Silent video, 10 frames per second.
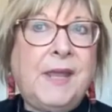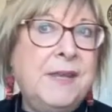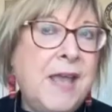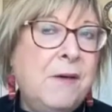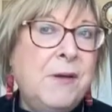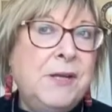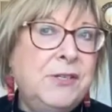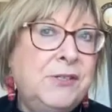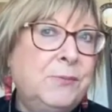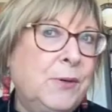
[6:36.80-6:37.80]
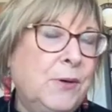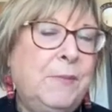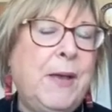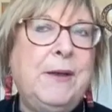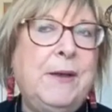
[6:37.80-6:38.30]
Now I just worry
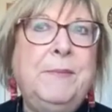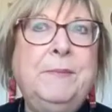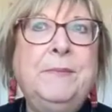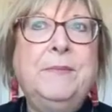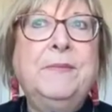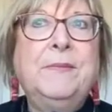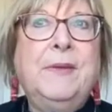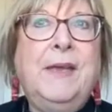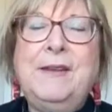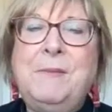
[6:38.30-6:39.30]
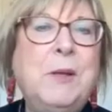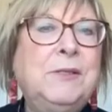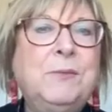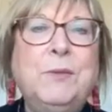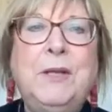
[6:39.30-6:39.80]
about him, and I'm
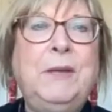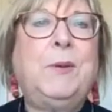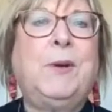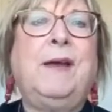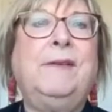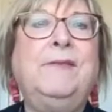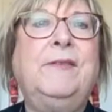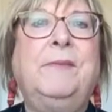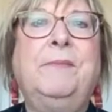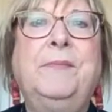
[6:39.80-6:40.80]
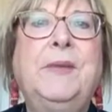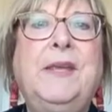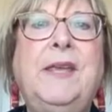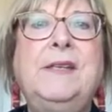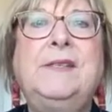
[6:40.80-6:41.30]
also really proud of him.
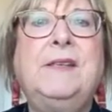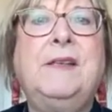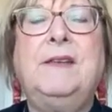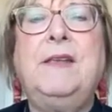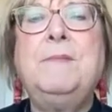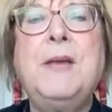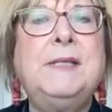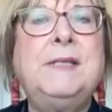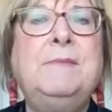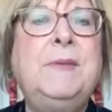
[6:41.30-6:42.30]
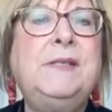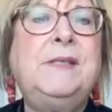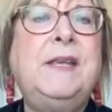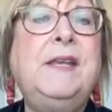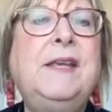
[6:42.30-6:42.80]
He is on
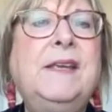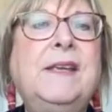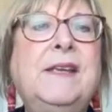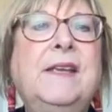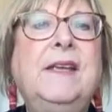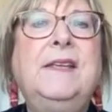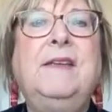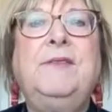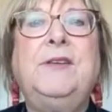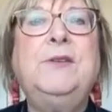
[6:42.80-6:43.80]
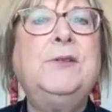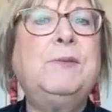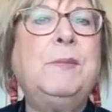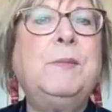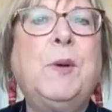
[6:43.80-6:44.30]
MSNBC giving news
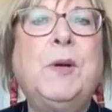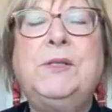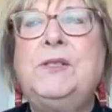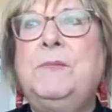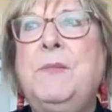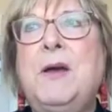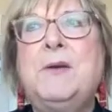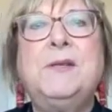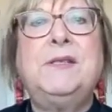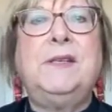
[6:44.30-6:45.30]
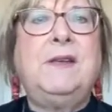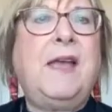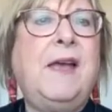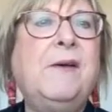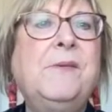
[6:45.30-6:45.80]
reports, Democracy
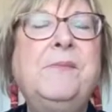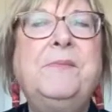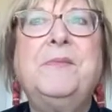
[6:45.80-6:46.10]
Now!